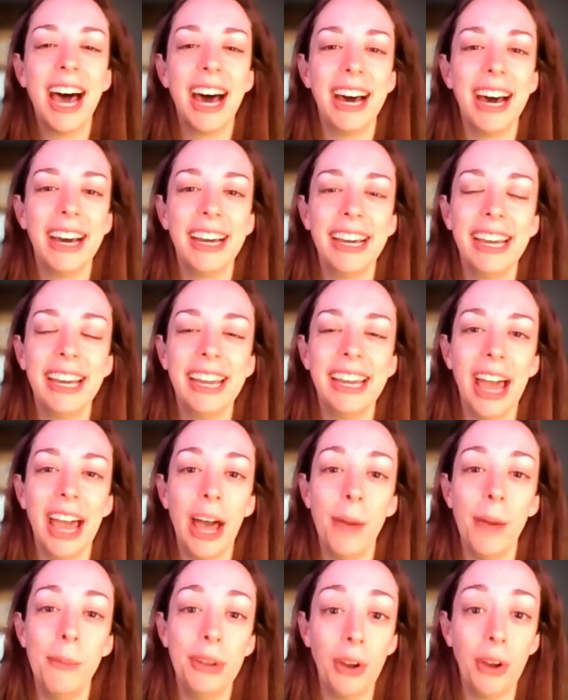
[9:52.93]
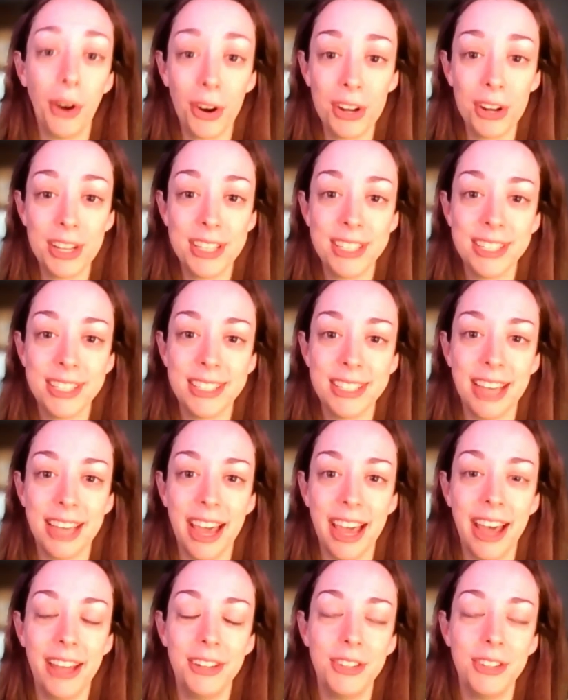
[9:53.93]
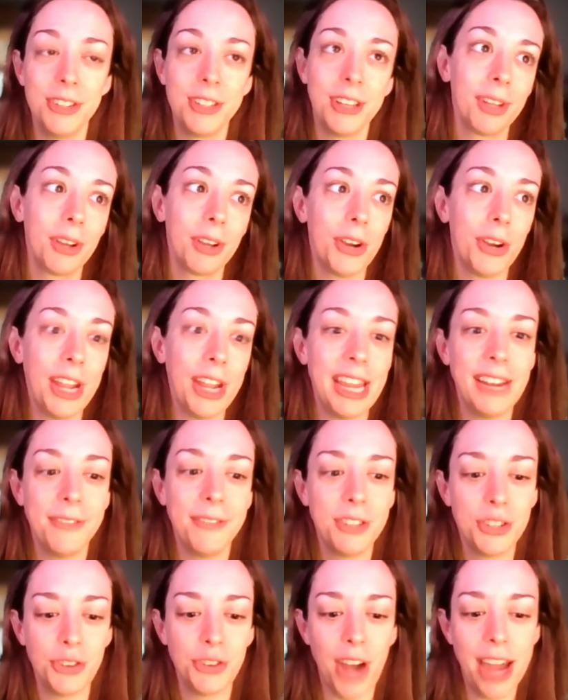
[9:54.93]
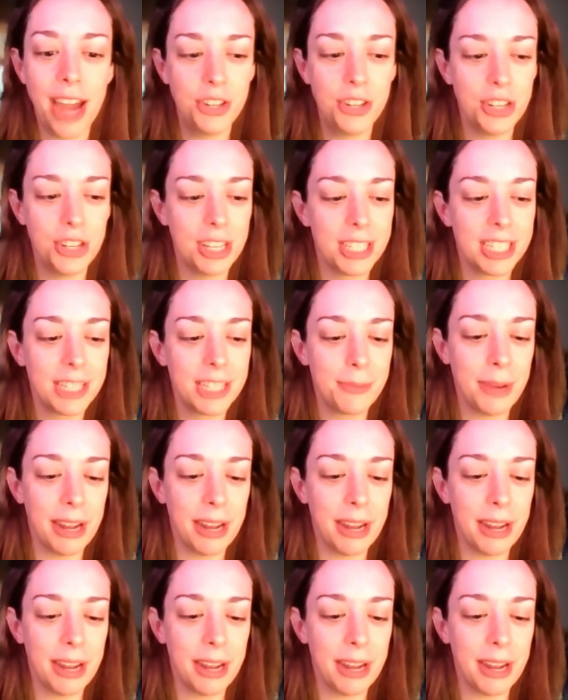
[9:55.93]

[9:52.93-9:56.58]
I am an artist and creative strategist,